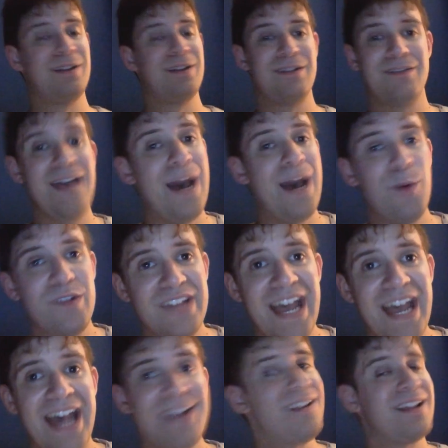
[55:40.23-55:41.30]
So that was
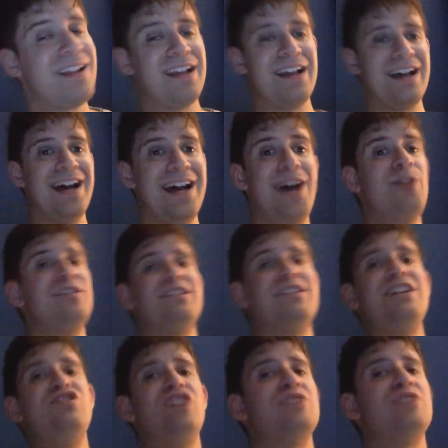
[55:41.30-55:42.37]
that. I don't
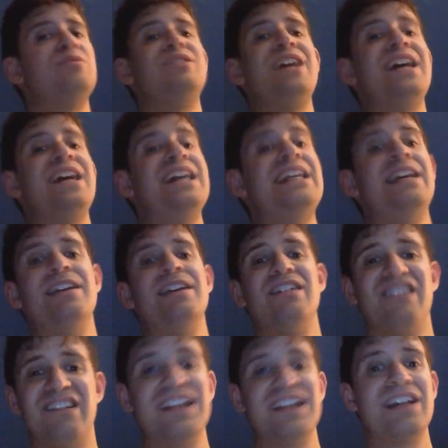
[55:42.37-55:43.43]
see Judgment Day
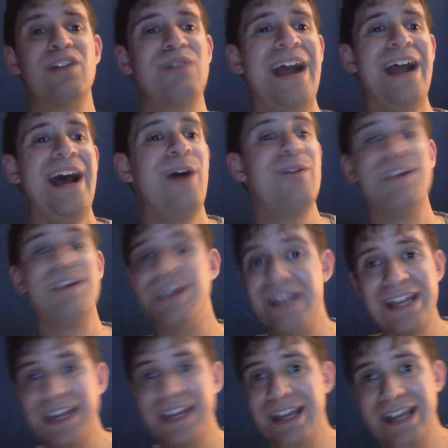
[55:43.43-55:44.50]
sticking around
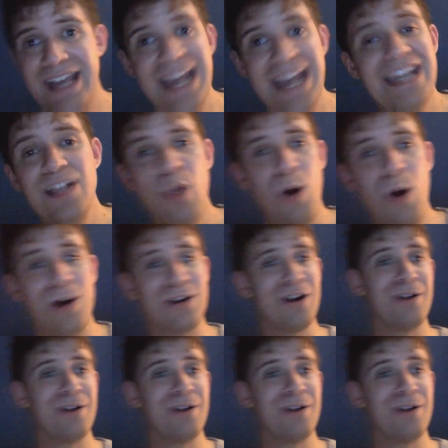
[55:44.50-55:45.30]
any longer.